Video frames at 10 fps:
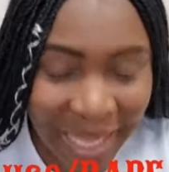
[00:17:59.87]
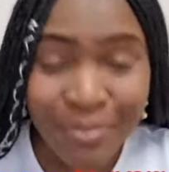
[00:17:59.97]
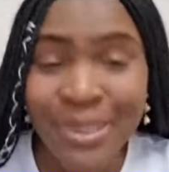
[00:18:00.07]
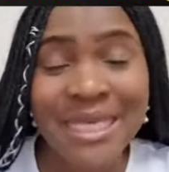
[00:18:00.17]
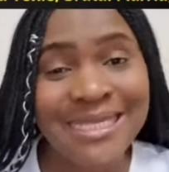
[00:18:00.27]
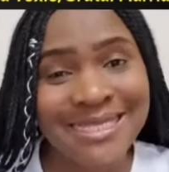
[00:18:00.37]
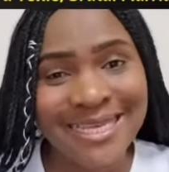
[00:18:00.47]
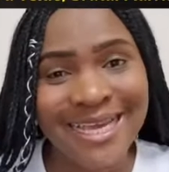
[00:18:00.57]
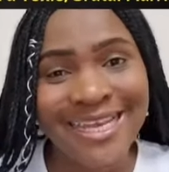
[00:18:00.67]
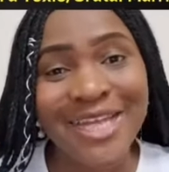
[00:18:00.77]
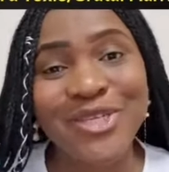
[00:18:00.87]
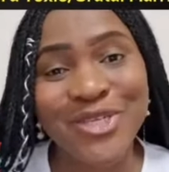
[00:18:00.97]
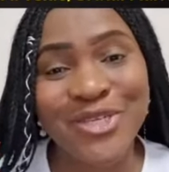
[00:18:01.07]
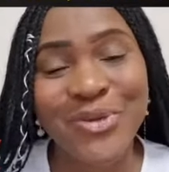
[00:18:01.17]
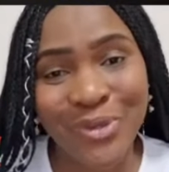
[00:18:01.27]
Please let
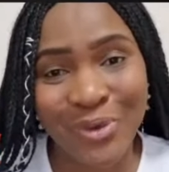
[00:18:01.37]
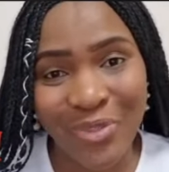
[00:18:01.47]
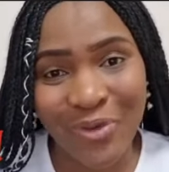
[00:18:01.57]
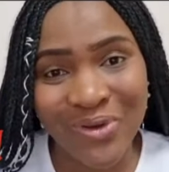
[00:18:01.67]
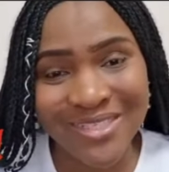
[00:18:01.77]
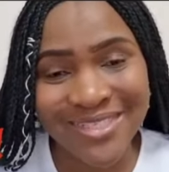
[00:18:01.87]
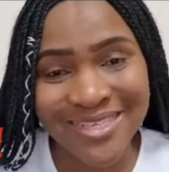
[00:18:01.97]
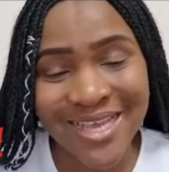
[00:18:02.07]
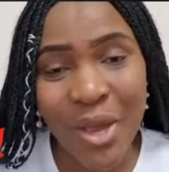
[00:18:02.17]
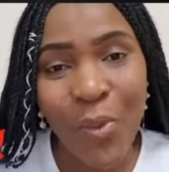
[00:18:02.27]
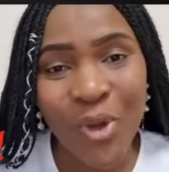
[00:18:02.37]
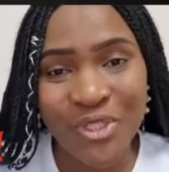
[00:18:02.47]
us know your thoughts. What do